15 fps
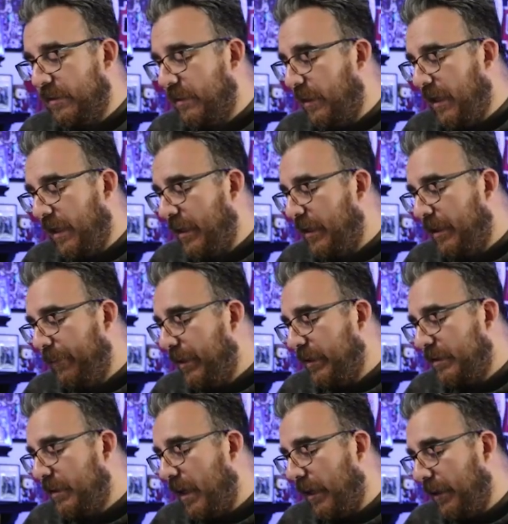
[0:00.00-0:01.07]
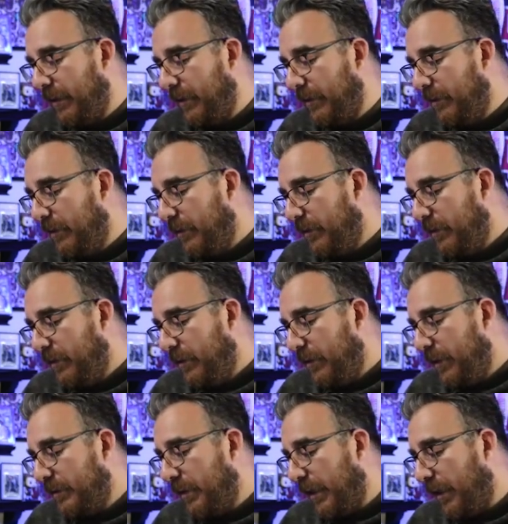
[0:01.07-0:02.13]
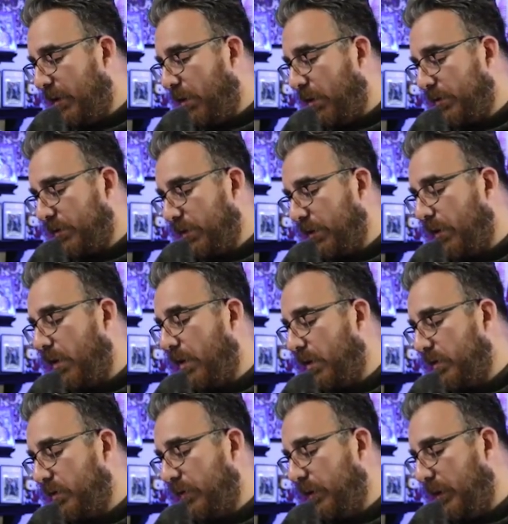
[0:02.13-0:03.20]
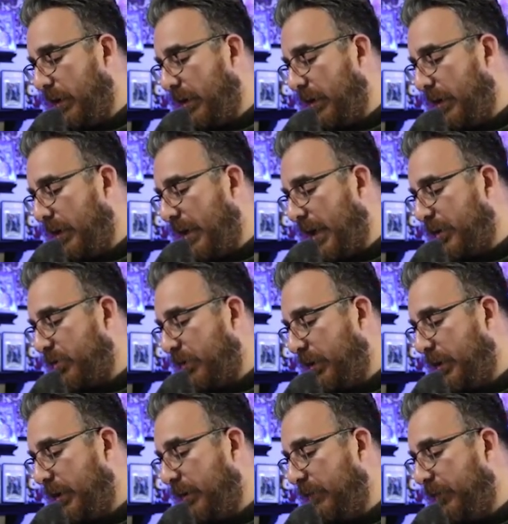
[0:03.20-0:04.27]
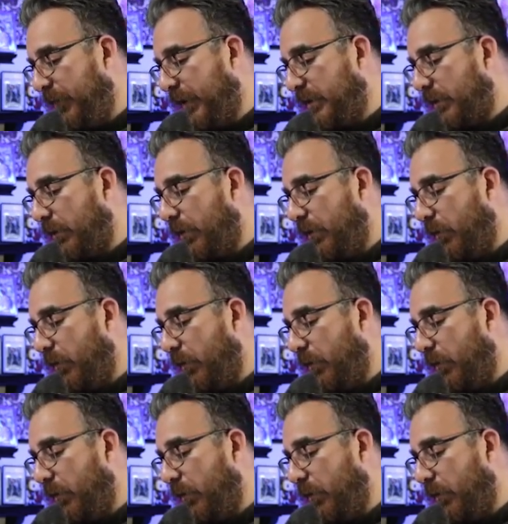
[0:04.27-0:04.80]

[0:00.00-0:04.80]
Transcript: as it can, but it's not going to, it's not going to alter the card. So it, it naturally didn't fix it all